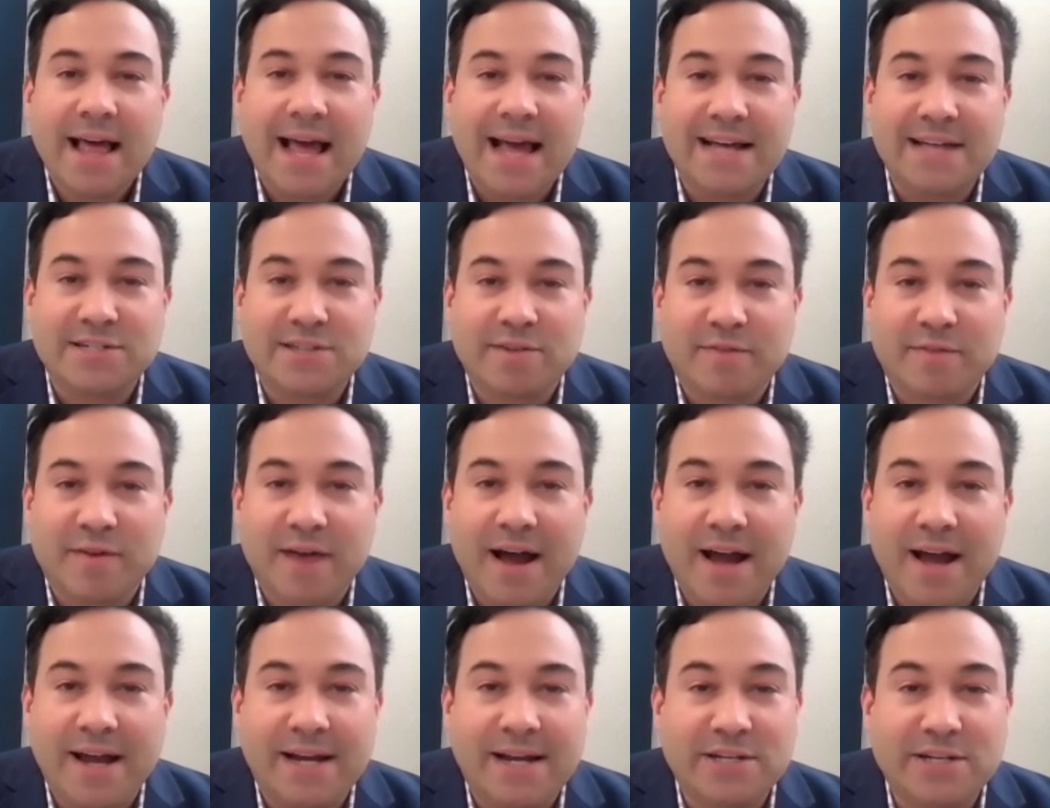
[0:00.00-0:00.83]
as
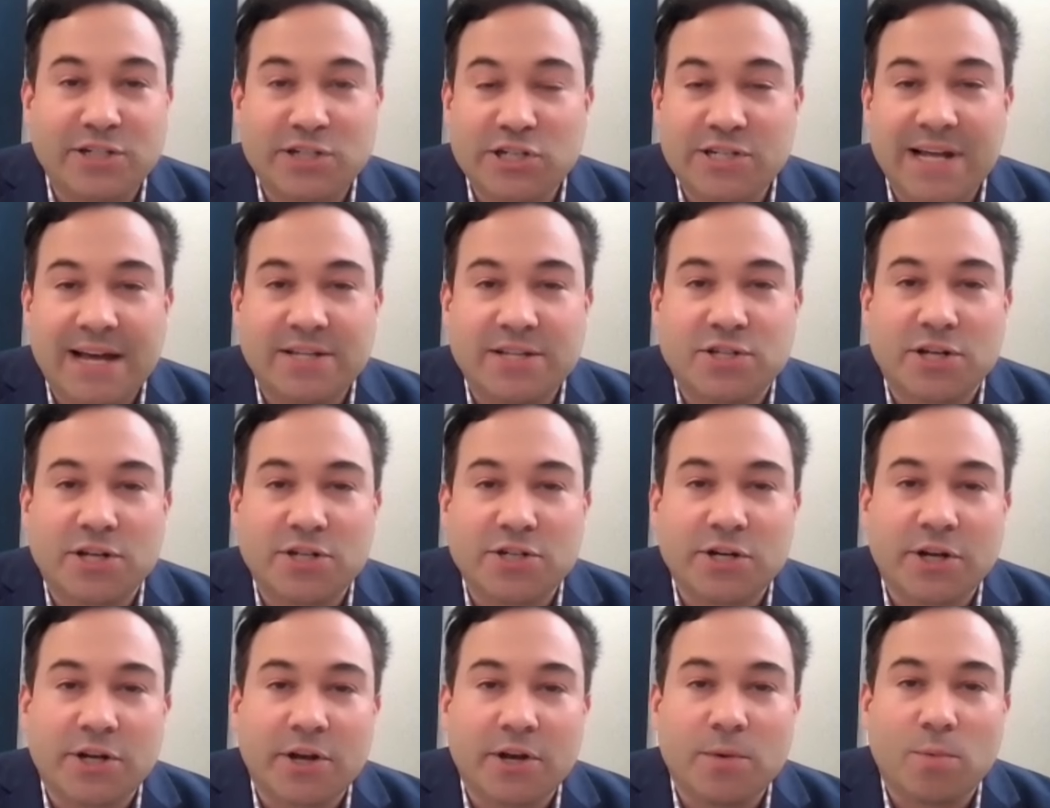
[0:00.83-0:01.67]
defined, and she's had
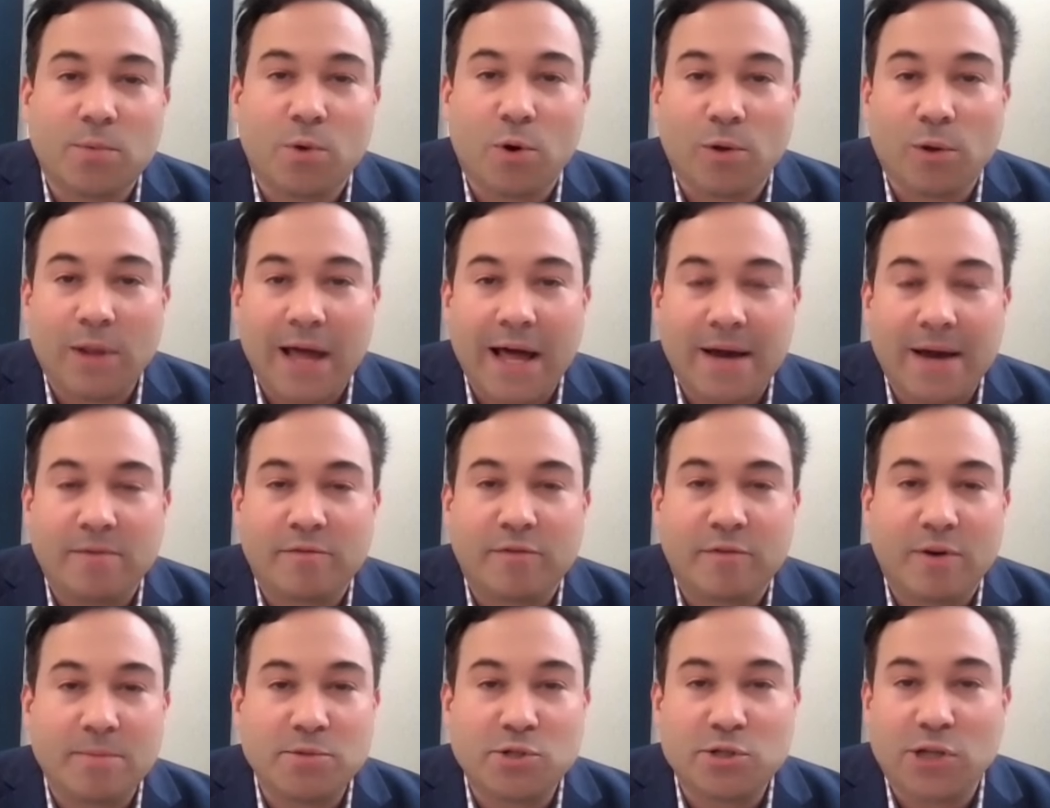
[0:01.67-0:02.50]
such a good rollout
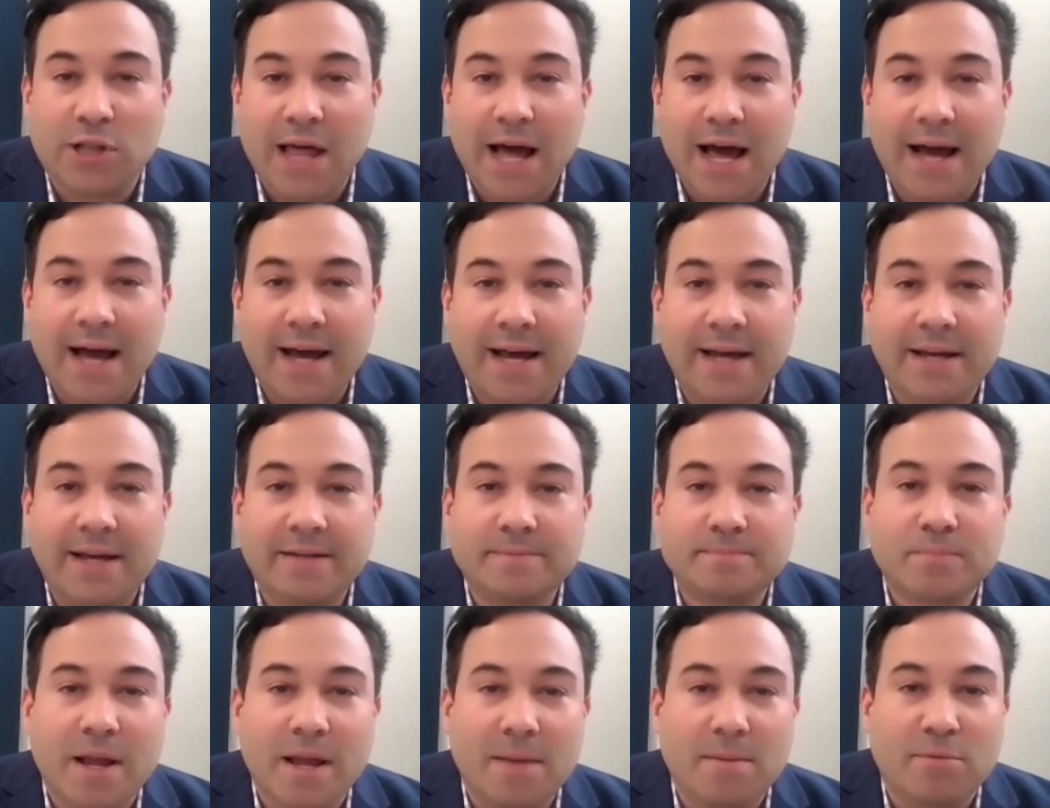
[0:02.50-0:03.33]
from
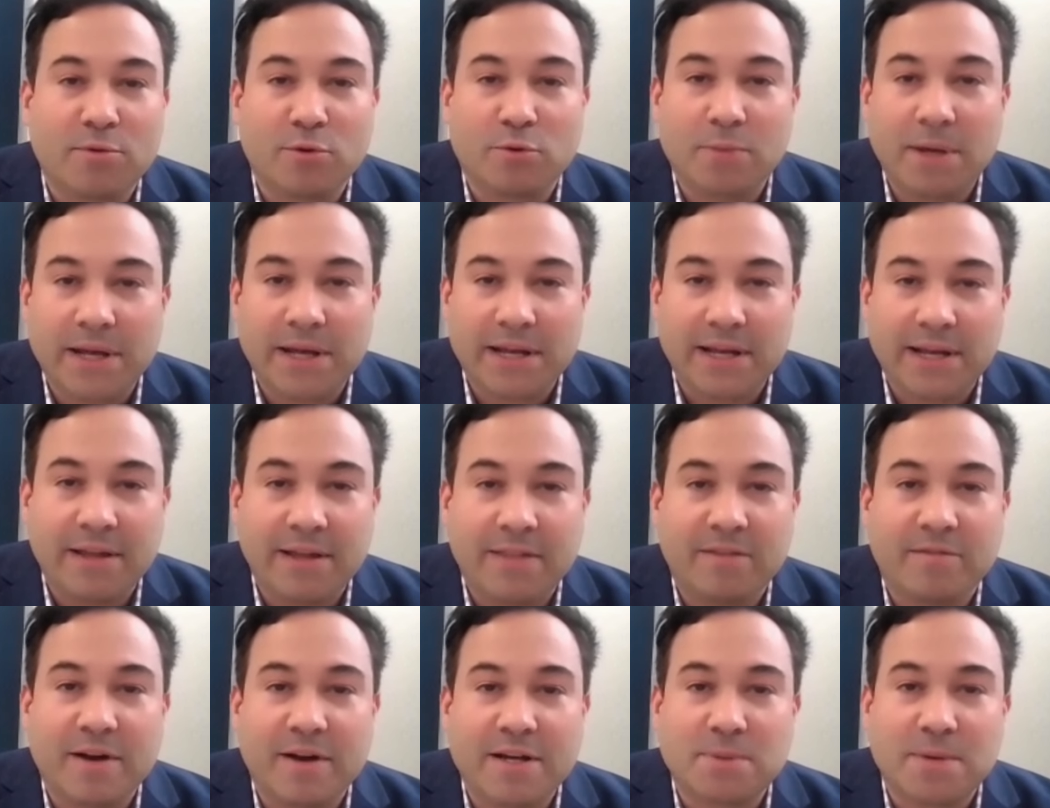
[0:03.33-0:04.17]
July um, through
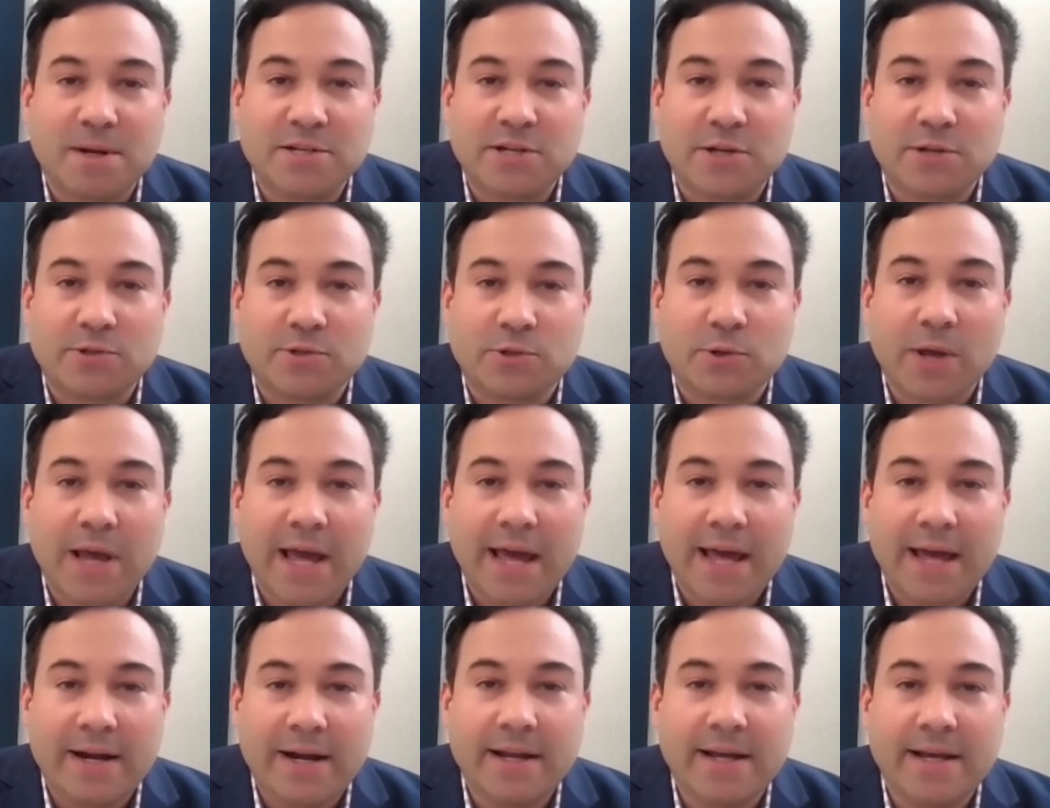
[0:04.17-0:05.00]
picking the vice presidential
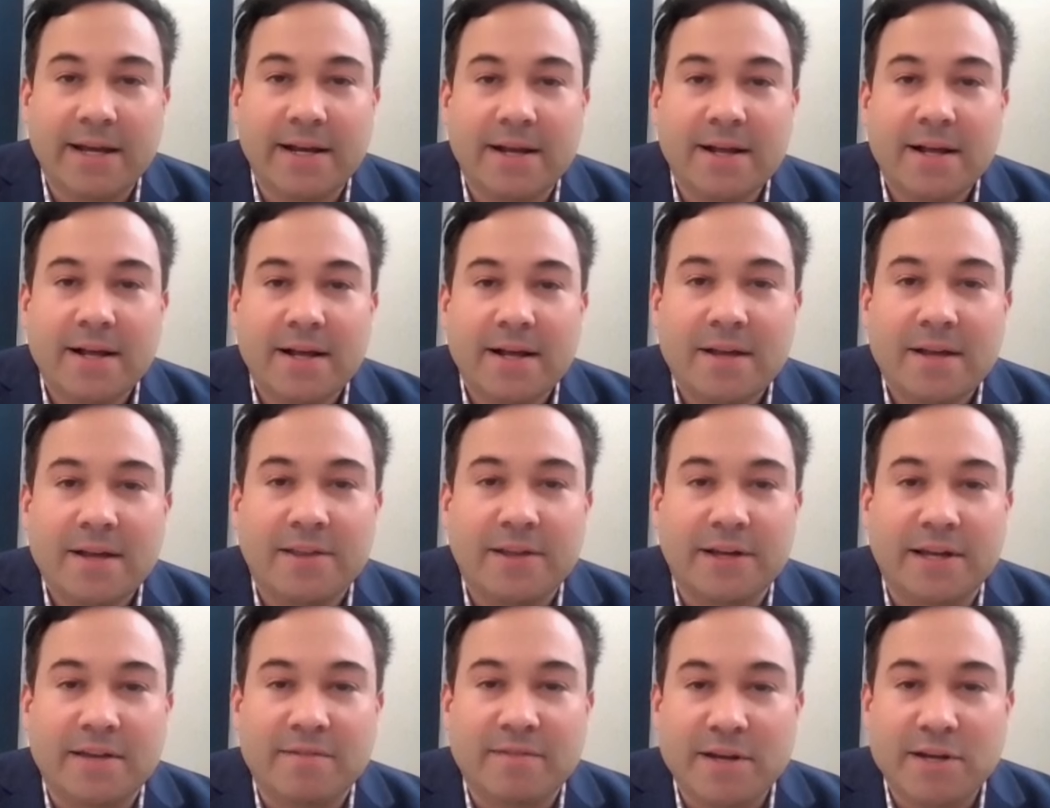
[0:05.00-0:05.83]
candidate,
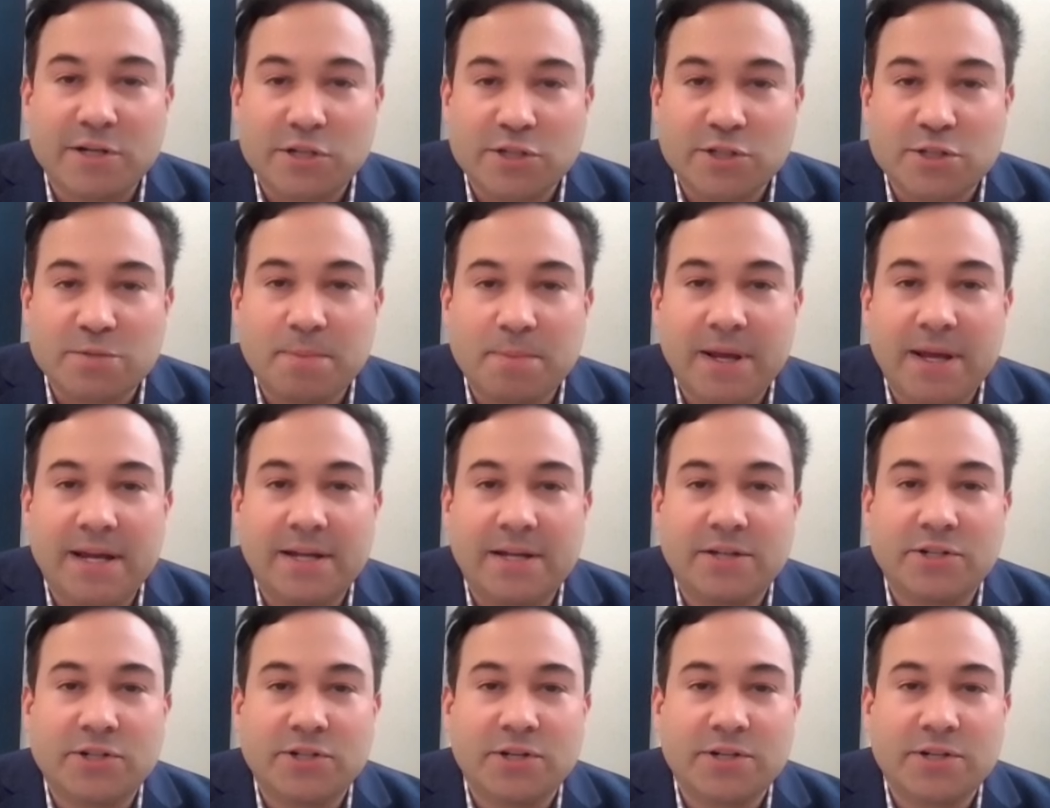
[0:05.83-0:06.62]
the convention speech.